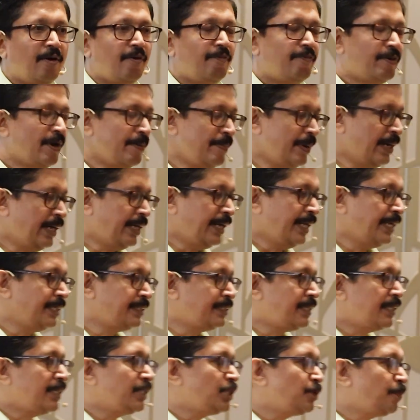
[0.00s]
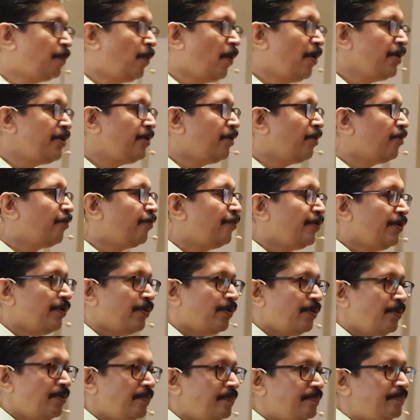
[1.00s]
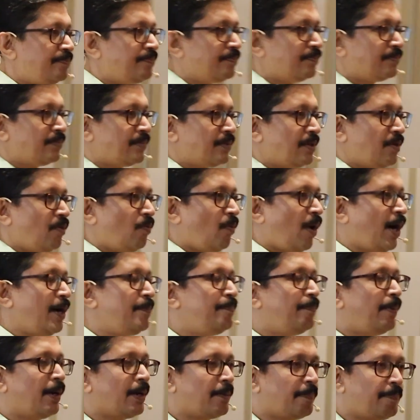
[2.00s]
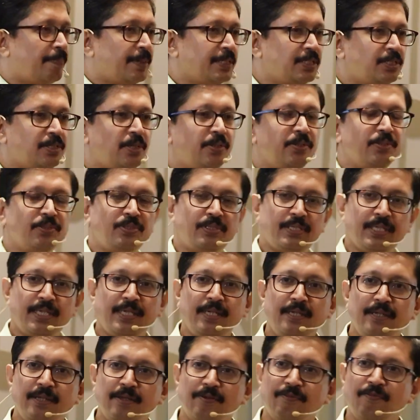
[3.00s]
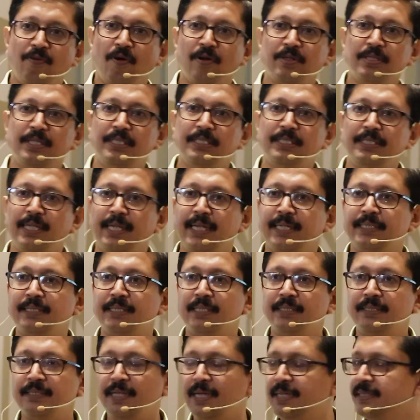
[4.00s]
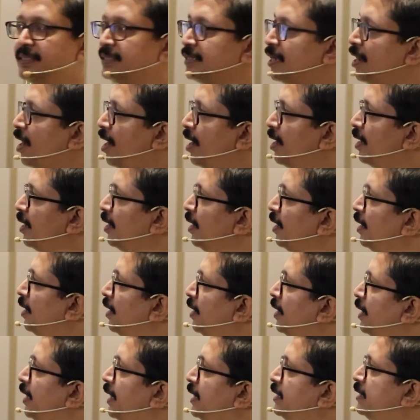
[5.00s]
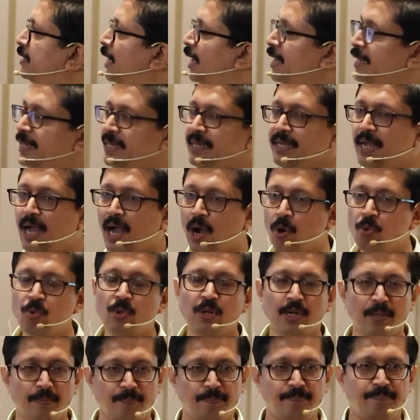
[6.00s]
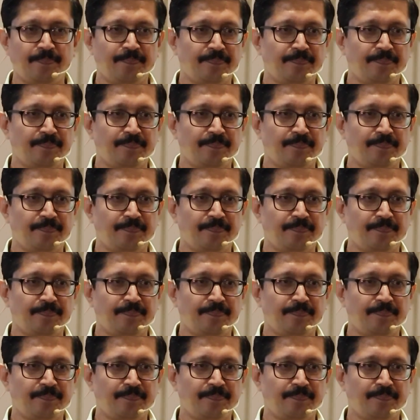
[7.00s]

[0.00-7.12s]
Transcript: From a teacher's point of view, what purpose do you see for this exercise called designing outcome?